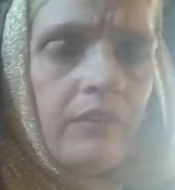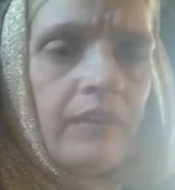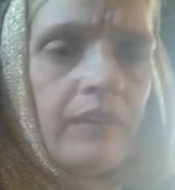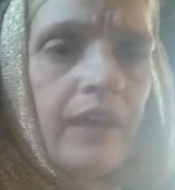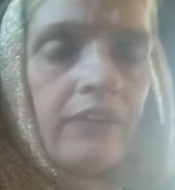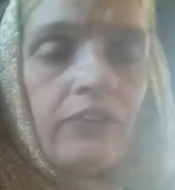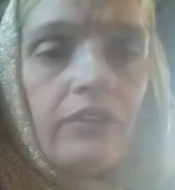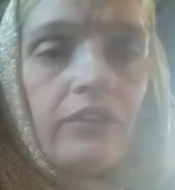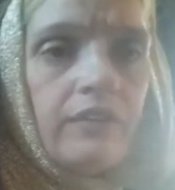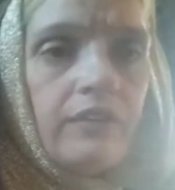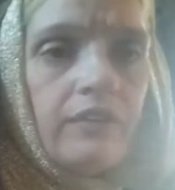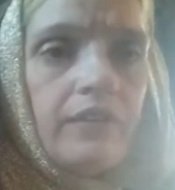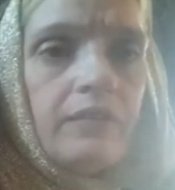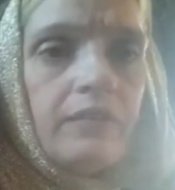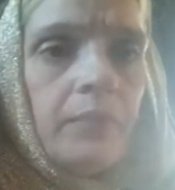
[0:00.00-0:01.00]
not just of
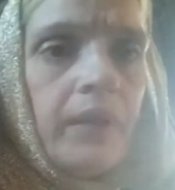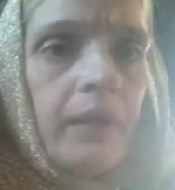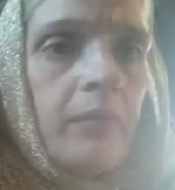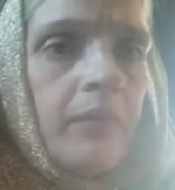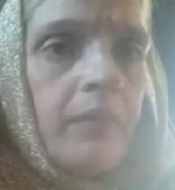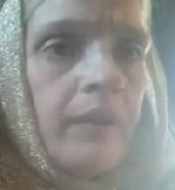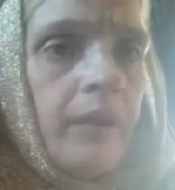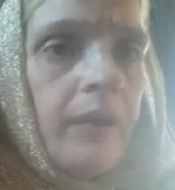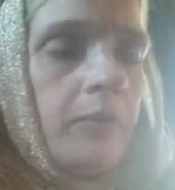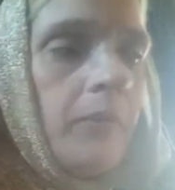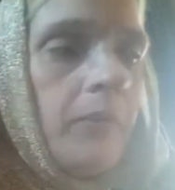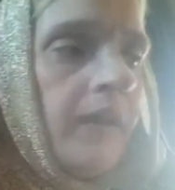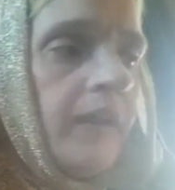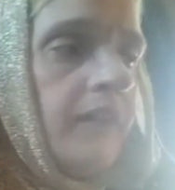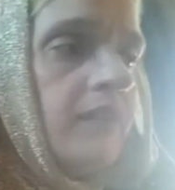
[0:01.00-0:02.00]
this plane, but other
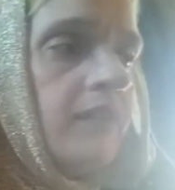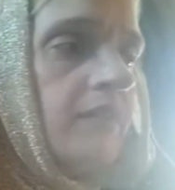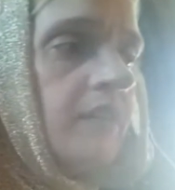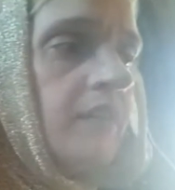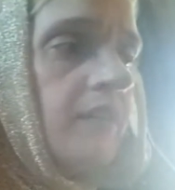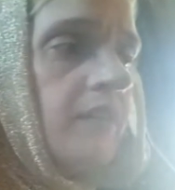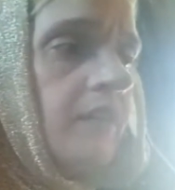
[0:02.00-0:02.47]
planes that